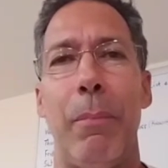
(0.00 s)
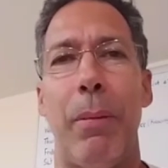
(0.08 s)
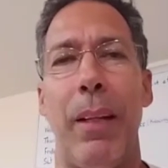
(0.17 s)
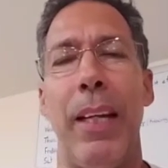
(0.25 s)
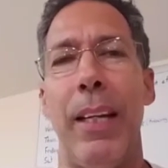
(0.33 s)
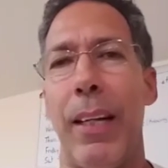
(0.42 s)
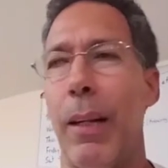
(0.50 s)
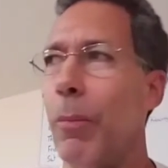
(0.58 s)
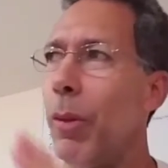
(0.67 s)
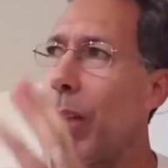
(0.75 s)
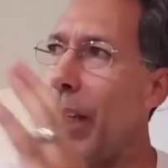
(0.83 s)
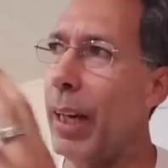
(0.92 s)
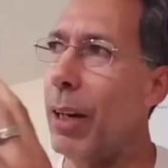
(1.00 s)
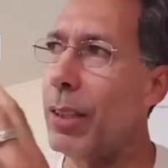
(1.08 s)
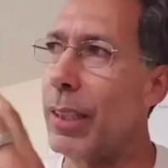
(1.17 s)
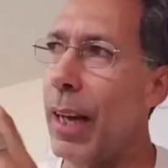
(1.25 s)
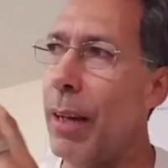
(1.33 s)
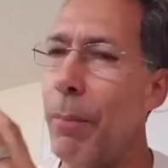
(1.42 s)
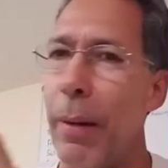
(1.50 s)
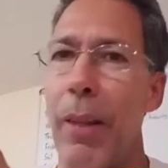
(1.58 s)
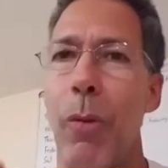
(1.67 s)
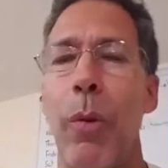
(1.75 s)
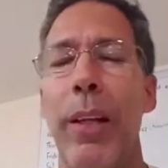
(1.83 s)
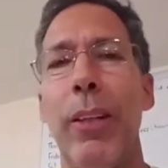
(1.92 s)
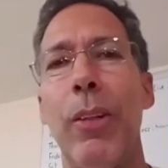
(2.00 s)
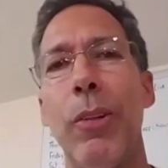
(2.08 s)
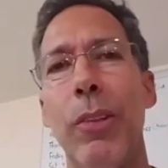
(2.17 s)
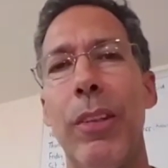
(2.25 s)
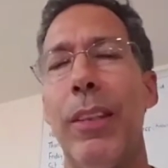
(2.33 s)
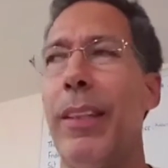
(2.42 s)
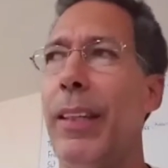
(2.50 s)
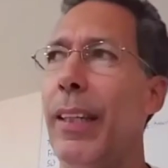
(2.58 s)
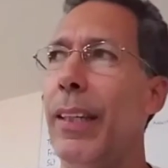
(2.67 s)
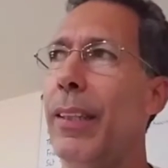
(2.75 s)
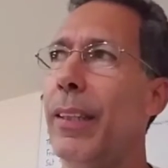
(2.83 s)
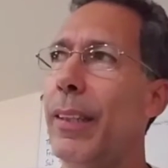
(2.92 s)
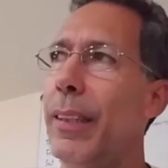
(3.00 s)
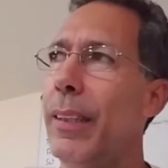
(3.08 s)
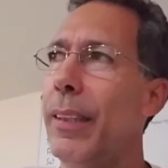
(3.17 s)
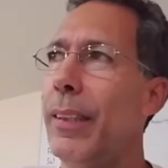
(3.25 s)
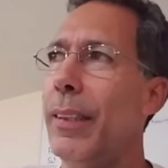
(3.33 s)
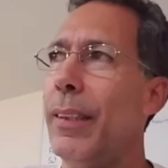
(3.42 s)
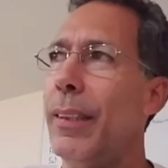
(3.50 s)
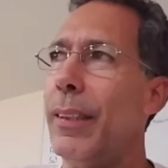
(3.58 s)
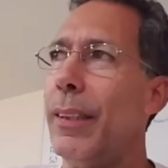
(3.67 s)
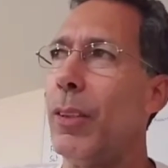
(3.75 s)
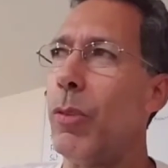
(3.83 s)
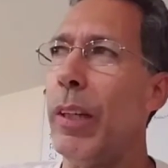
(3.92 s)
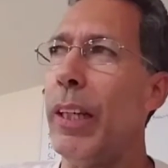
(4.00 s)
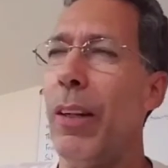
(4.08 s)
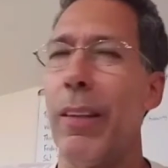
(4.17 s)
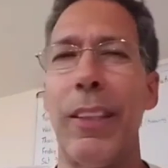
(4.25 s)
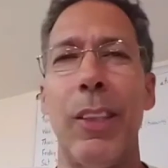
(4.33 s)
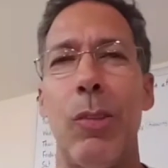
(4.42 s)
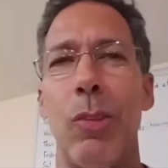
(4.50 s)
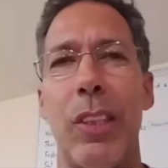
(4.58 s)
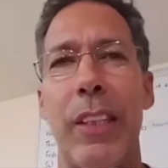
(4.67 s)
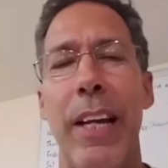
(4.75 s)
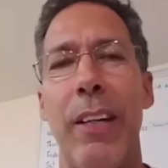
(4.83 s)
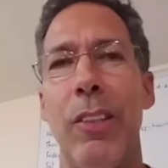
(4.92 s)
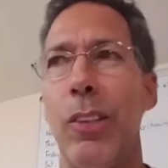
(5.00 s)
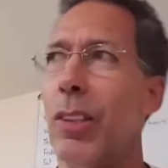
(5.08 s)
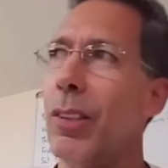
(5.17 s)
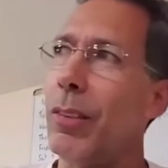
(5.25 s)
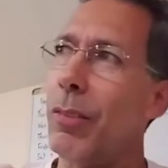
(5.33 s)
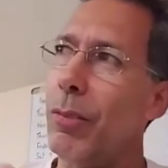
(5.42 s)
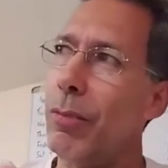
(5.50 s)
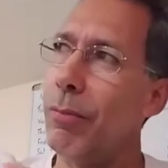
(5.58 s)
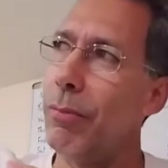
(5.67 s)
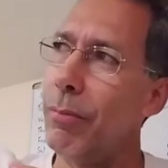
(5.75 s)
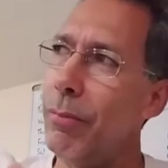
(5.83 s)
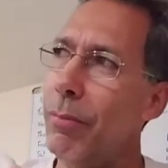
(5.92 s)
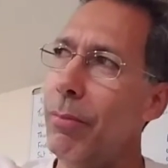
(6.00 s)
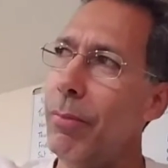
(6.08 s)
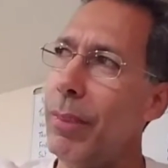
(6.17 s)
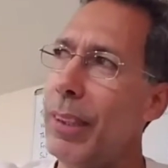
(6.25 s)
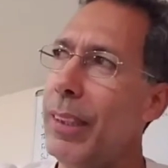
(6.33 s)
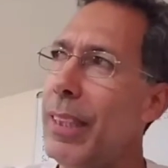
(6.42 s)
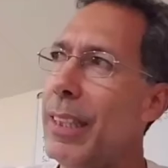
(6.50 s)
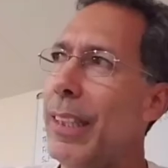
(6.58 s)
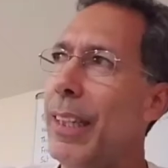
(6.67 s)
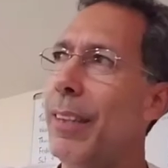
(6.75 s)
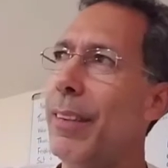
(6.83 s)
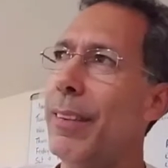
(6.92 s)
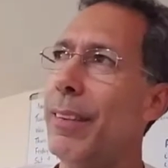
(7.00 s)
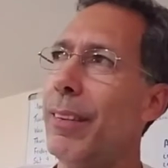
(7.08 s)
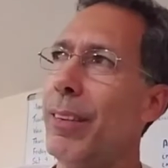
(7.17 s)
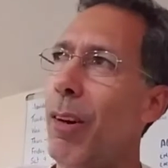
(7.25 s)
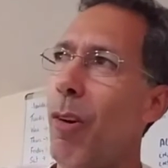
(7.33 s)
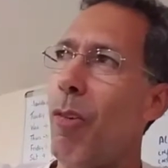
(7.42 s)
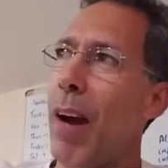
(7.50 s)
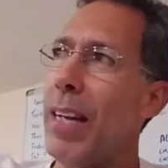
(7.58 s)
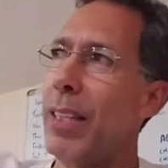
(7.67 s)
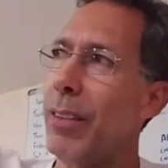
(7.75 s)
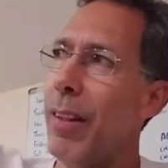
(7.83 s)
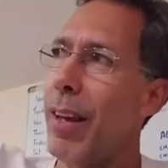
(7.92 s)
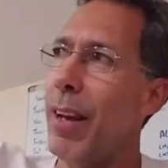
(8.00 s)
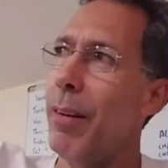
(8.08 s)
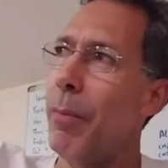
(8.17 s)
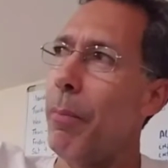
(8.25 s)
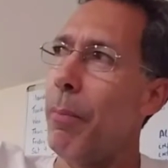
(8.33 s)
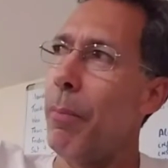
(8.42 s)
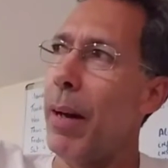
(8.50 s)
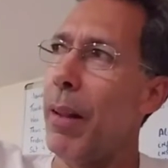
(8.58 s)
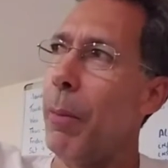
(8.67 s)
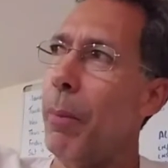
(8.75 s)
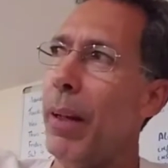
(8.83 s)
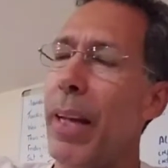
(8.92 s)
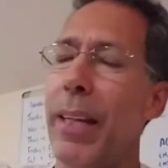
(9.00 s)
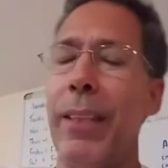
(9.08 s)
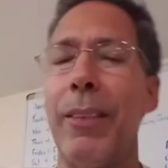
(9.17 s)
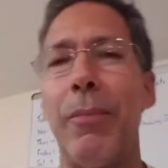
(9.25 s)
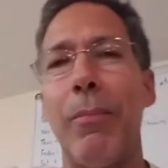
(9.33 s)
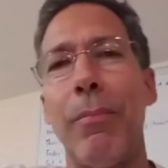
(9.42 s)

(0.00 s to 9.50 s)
plane, and I'm looking outside by the window, and there's really nothing to stare, just to the distant horizon there by the plane.